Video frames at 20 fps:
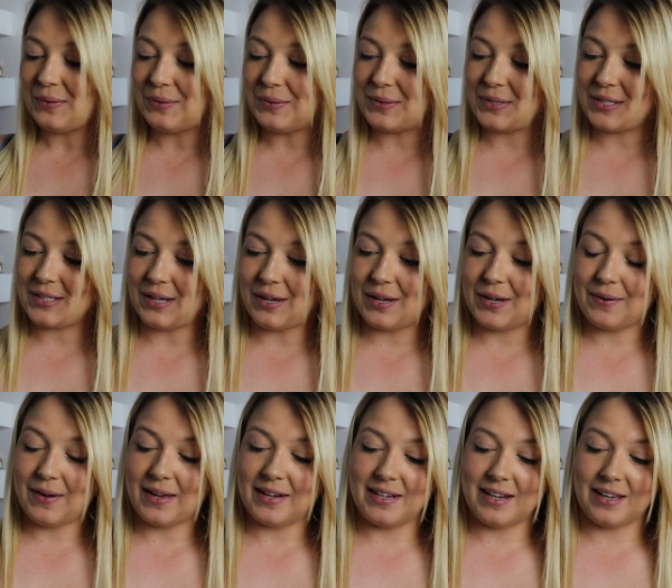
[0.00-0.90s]
Also,
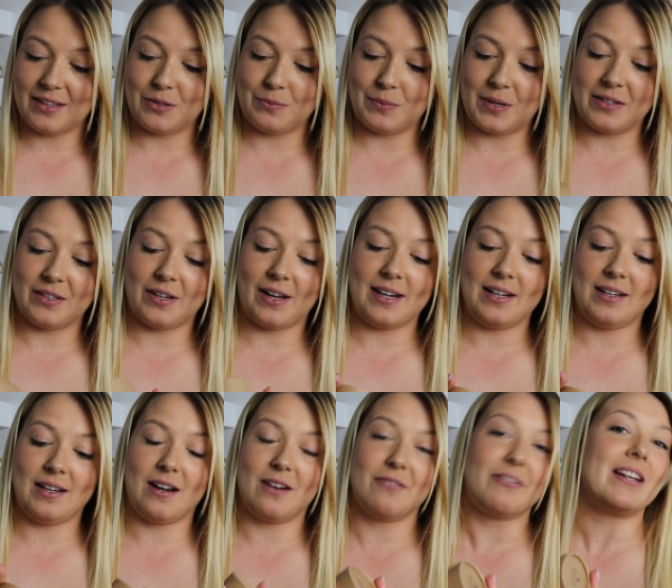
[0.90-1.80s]
another one that I
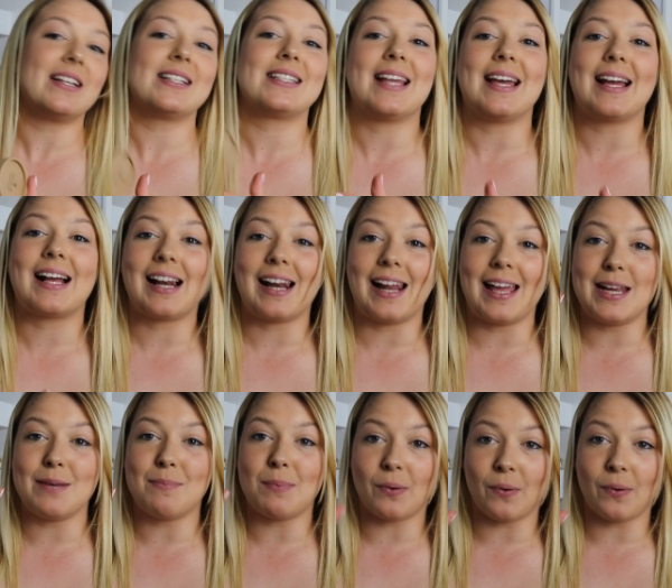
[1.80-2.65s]
love is their clay